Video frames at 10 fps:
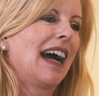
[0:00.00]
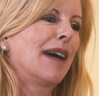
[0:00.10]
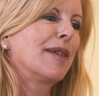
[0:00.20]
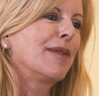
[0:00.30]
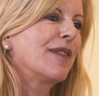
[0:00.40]

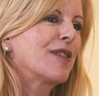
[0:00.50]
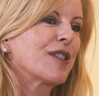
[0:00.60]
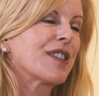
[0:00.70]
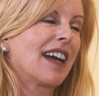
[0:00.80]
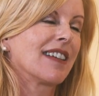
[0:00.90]
I mean, we've
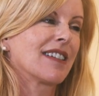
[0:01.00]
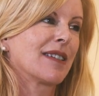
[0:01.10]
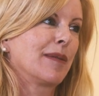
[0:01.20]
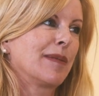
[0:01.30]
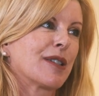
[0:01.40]
just had
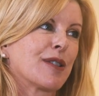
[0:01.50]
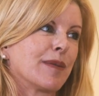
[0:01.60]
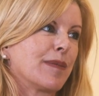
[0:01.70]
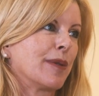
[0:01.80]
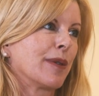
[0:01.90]
so much
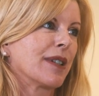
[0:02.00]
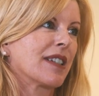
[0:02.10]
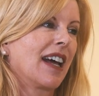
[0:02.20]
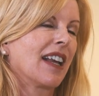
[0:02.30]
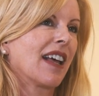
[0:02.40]

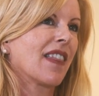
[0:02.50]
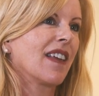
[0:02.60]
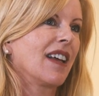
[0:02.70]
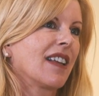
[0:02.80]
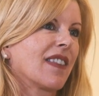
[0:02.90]
support, and I
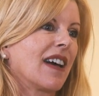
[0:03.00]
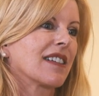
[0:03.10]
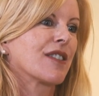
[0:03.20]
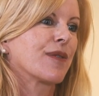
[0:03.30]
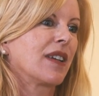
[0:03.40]
think
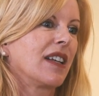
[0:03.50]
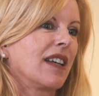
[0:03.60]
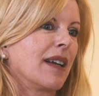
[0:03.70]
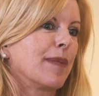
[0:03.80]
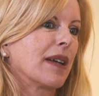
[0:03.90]
that's
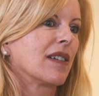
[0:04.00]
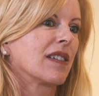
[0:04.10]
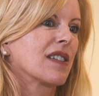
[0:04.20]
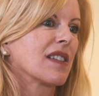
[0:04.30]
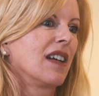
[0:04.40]
really
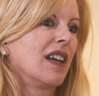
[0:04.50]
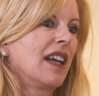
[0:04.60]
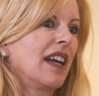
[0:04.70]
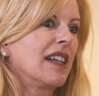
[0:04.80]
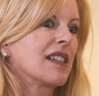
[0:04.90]
because
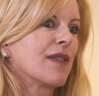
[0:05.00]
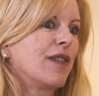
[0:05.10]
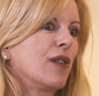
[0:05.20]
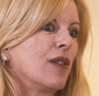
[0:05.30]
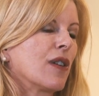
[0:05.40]
it's
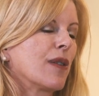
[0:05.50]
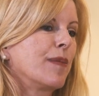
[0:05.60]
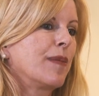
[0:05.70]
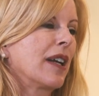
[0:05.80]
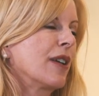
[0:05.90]
for
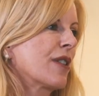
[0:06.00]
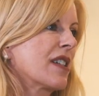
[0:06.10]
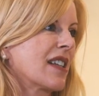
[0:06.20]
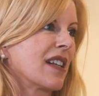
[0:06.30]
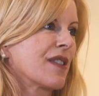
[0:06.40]

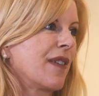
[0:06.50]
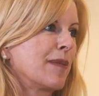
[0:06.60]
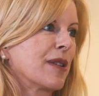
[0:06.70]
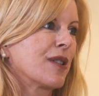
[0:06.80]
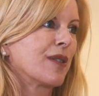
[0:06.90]
Mallorca Sense
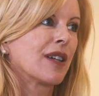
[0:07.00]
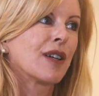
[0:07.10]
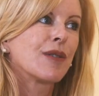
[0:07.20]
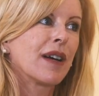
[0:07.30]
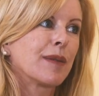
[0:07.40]
Fam are doing an
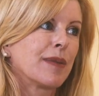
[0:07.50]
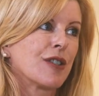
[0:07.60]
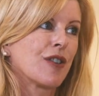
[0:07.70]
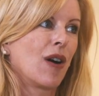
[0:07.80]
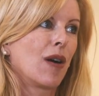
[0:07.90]
incredible
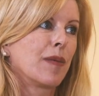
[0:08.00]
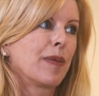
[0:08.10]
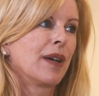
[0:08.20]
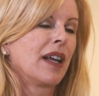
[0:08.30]
job.